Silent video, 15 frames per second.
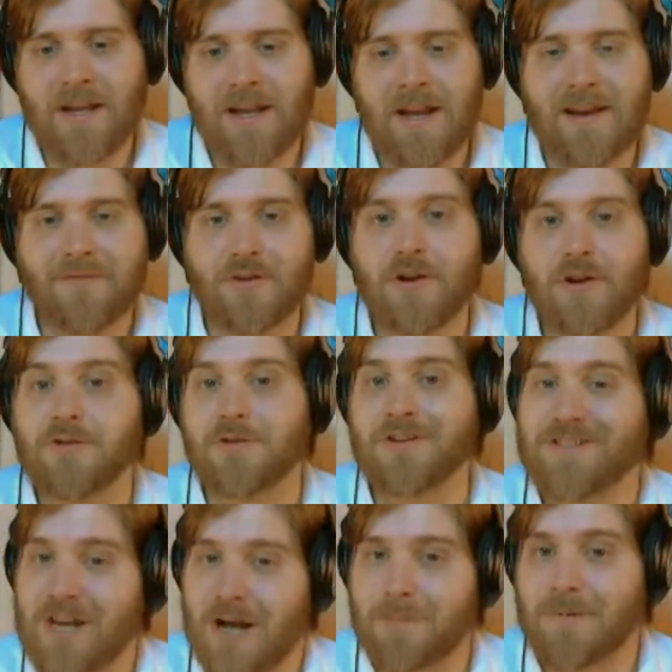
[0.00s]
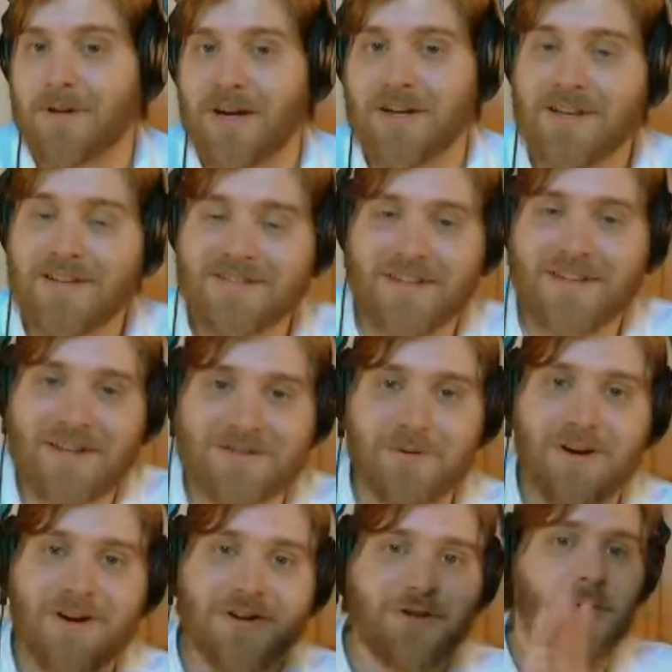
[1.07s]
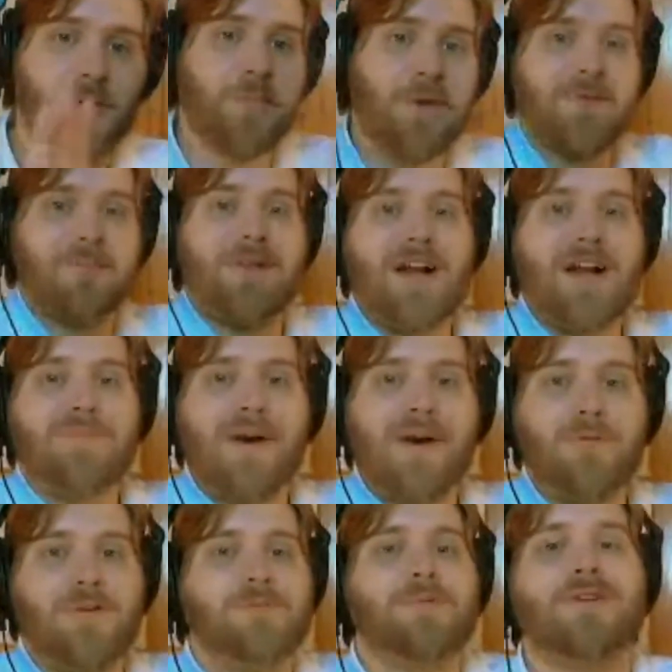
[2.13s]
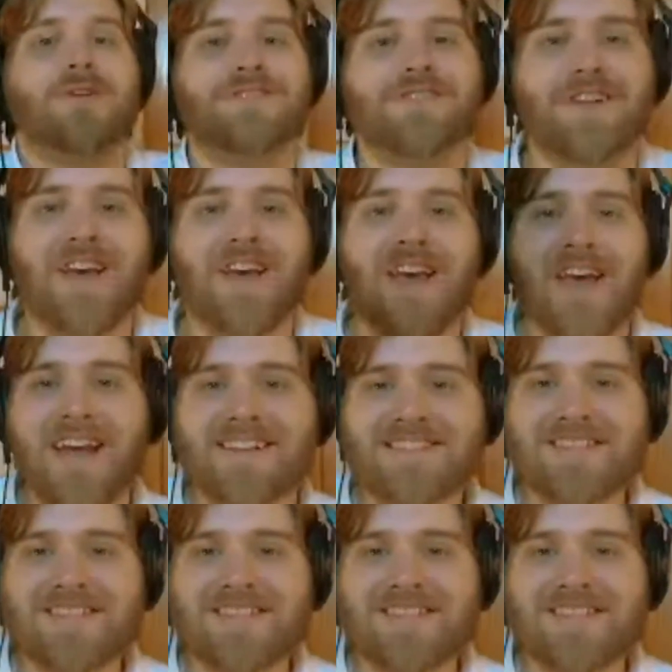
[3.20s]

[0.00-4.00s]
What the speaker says: And if you don't know what a chop block is, that is where you are being blocked by one person and